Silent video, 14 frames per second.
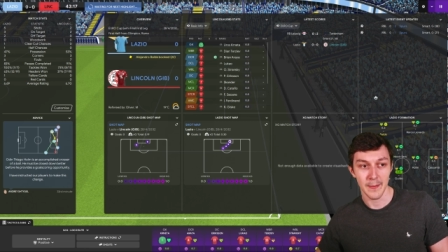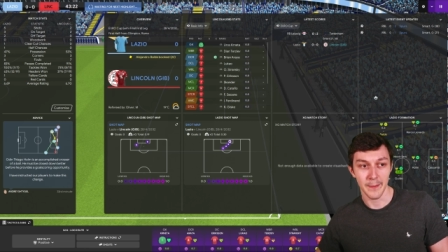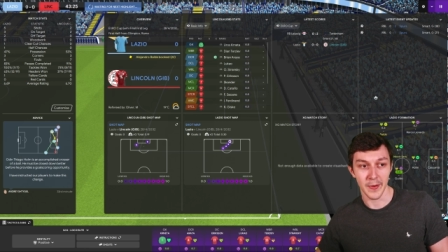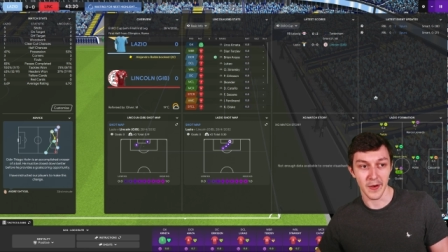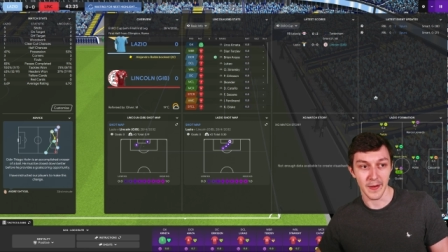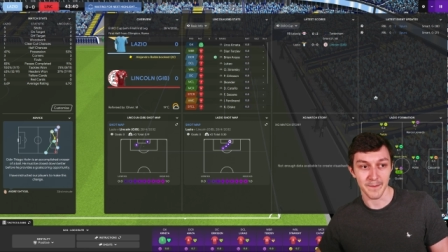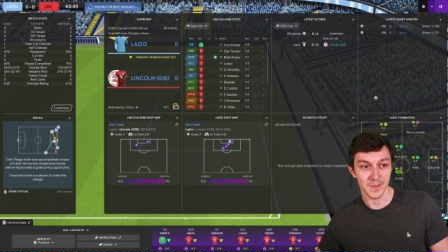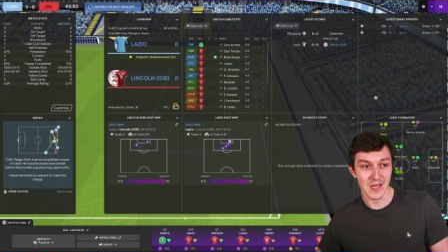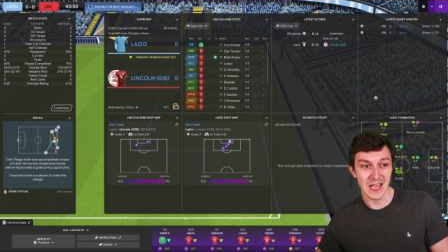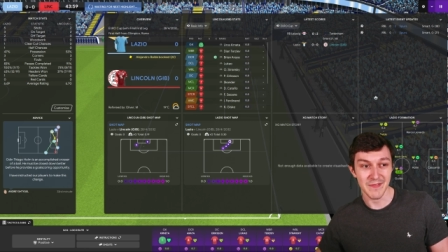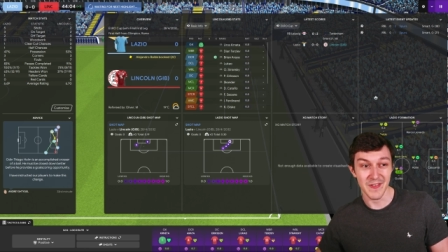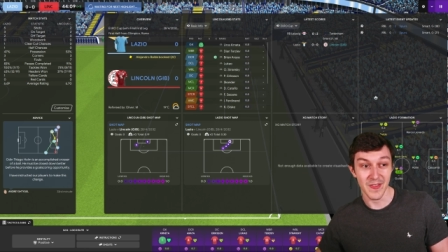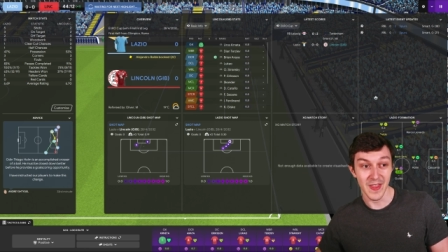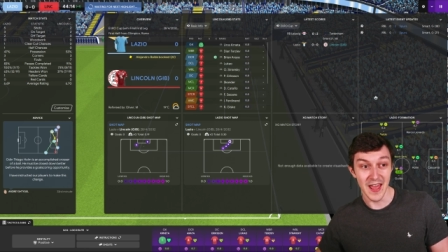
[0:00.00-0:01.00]
But
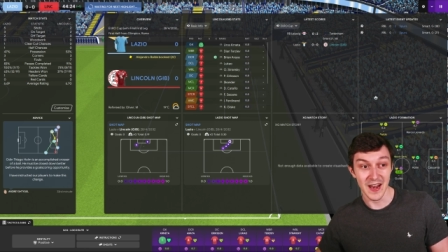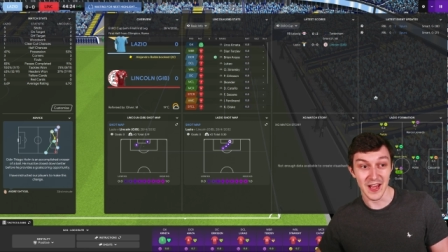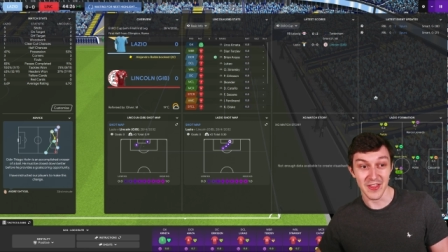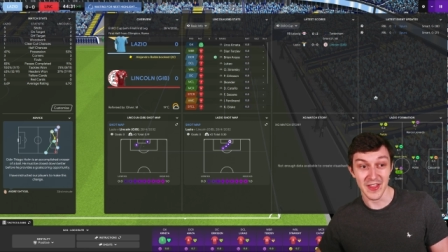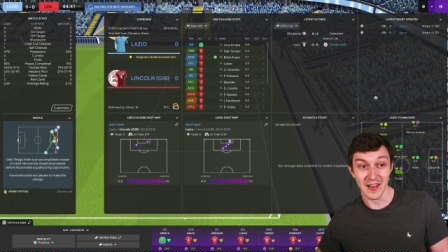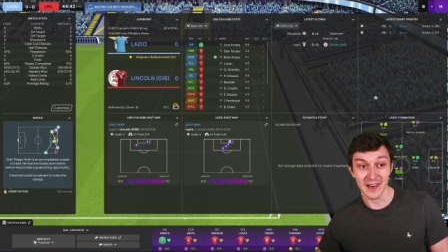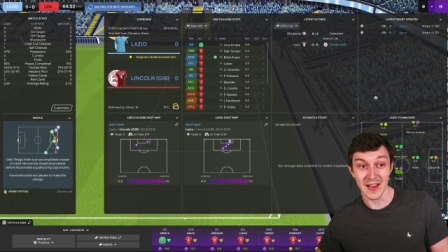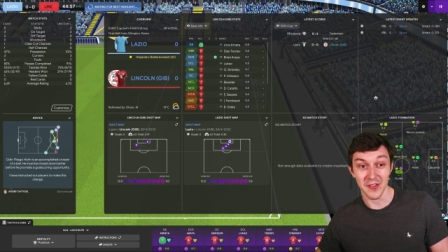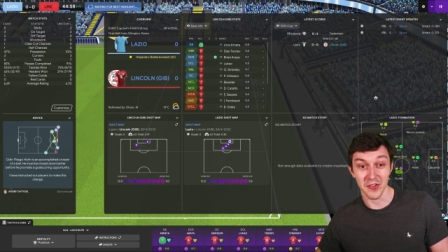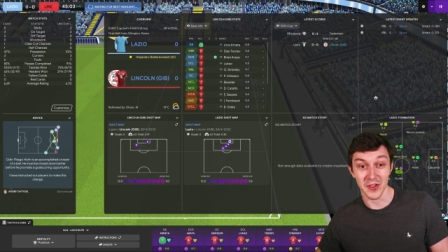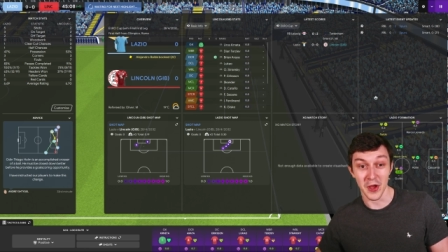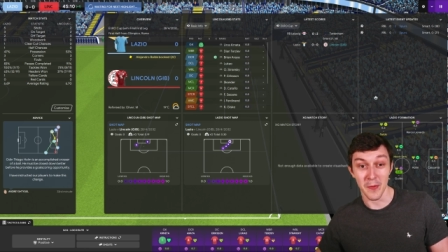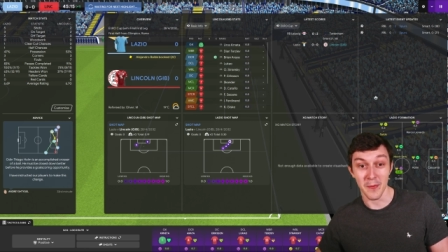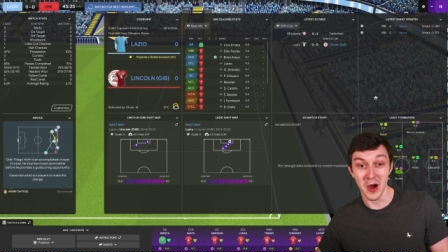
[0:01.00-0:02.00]
even then, I think
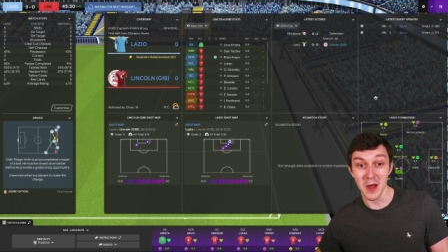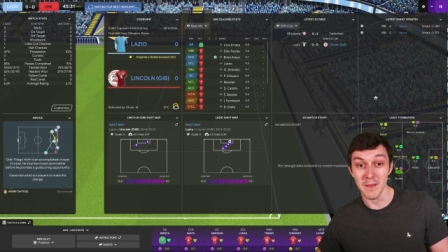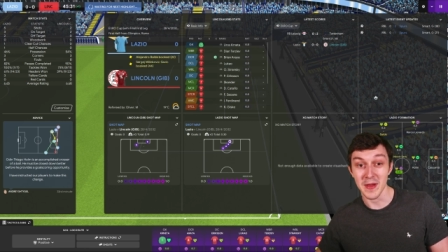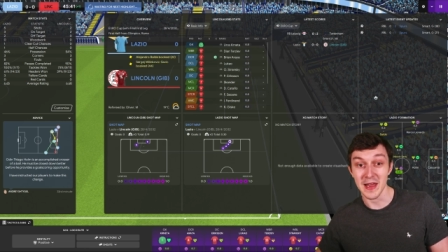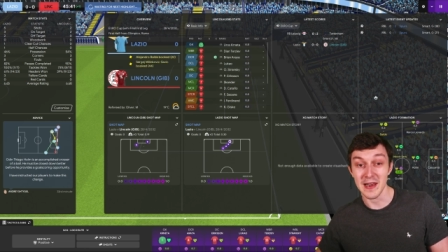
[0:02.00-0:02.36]
Lazio might be a